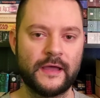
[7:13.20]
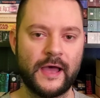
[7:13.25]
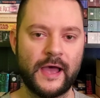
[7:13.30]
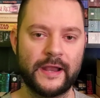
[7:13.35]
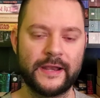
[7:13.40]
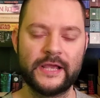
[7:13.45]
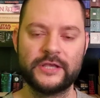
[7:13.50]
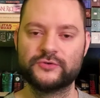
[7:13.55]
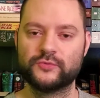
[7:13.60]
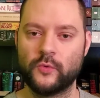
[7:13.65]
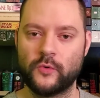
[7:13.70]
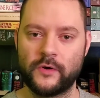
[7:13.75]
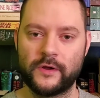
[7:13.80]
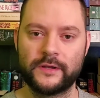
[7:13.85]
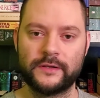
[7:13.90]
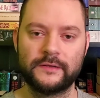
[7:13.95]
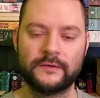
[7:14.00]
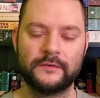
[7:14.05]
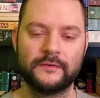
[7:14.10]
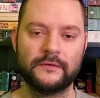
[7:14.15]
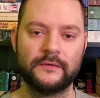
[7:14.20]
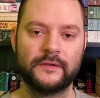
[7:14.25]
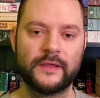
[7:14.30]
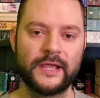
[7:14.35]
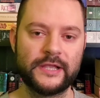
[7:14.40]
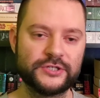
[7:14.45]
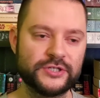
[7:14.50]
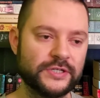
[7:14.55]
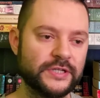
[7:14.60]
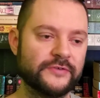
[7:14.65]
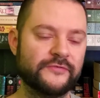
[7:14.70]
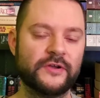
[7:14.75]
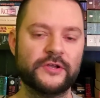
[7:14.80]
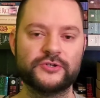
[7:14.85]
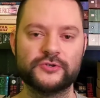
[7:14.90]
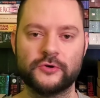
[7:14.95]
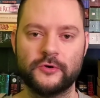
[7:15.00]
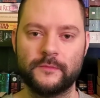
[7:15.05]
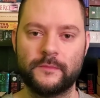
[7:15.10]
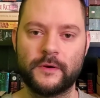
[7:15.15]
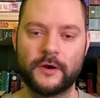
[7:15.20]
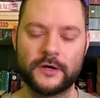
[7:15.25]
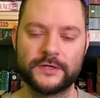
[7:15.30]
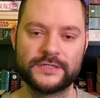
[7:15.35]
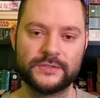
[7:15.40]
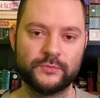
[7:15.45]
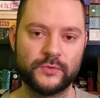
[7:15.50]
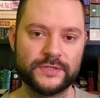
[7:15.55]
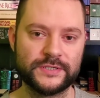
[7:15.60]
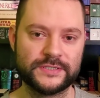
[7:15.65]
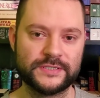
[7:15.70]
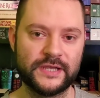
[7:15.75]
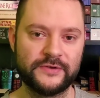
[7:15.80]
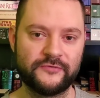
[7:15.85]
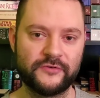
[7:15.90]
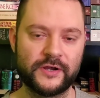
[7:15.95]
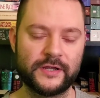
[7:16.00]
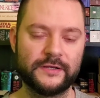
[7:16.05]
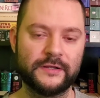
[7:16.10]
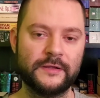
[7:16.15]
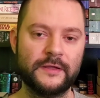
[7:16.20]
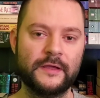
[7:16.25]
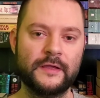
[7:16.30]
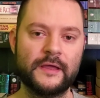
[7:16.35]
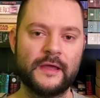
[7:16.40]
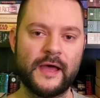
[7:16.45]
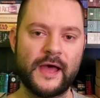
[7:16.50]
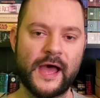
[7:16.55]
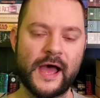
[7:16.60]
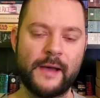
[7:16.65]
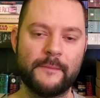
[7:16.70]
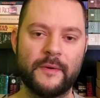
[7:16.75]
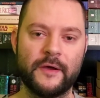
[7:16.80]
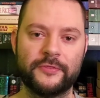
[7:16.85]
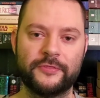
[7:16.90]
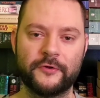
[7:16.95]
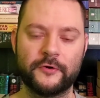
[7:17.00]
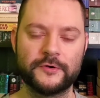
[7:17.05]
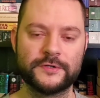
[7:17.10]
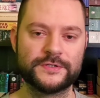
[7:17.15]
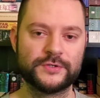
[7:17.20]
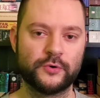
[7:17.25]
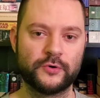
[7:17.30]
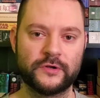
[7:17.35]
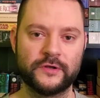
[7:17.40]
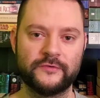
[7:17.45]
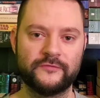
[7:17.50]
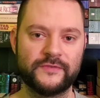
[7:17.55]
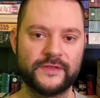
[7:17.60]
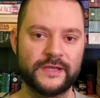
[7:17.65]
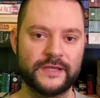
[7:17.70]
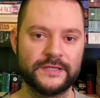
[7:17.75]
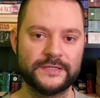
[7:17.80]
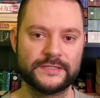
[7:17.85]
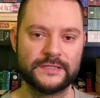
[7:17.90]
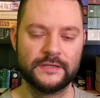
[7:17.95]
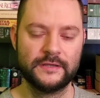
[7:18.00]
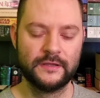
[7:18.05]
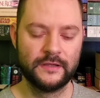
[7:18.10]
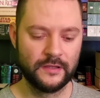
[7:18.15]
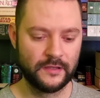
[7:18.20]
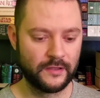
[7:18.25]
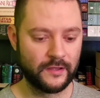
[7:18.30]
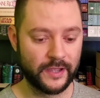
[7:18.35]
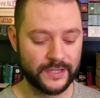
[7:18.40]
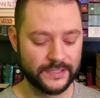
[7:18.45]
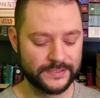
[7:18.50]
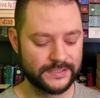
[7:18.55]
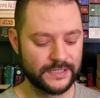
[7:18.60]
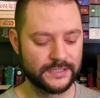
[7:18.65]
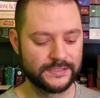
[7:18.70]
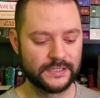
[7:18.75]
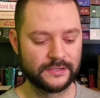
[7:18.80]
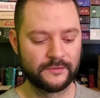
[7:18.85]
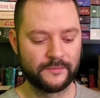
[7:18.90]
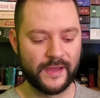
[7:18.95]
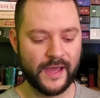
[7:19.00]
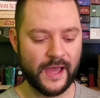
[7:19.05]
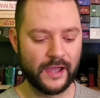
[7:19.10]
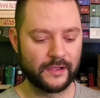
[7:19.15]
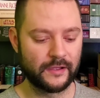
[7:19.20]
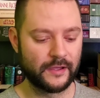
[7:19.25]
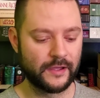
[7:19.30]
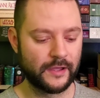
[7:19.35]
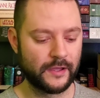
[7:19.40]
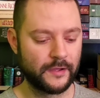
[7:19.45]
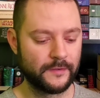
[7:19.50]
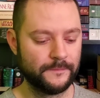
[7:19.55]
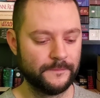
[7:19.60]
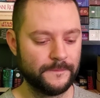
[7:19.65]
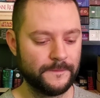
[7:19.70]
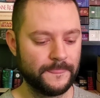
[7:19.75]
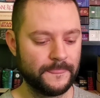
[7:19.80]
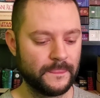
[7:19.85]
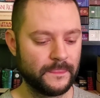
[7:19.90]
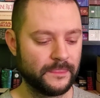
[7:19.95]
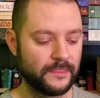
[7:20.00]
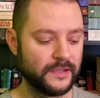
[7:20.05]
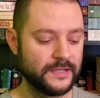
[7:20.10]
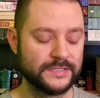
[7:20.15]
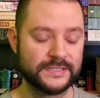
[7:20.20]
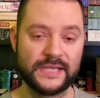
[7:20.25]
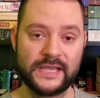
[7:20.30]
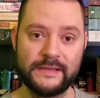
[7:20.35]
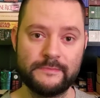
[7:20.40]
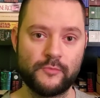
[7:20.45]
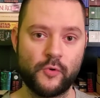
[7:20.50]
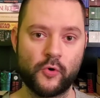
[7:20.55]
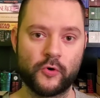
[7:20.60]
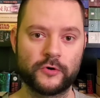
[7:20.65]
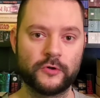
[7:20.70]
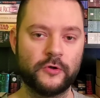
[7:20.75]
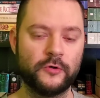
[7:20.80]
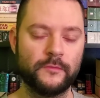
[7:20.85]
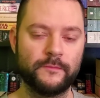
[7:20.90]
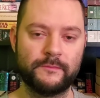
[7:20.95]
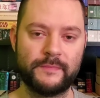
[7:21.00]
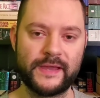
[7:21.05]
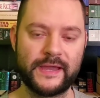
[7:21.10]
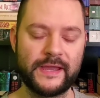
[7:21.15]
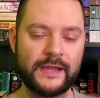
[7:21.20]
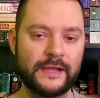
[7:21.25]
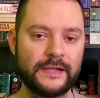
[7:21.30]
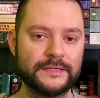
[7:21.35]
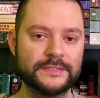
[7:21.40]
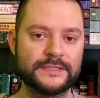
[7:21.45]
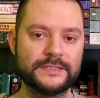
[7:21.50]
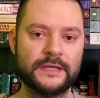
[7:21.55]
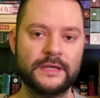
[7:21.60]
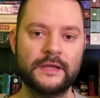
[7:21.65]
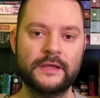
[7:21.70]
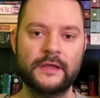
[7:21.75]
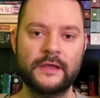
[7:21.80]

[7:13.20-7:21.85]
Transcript: and each one, each individual person was different, uh, but they're sort of these, like it says on the back, uh, these immortal beings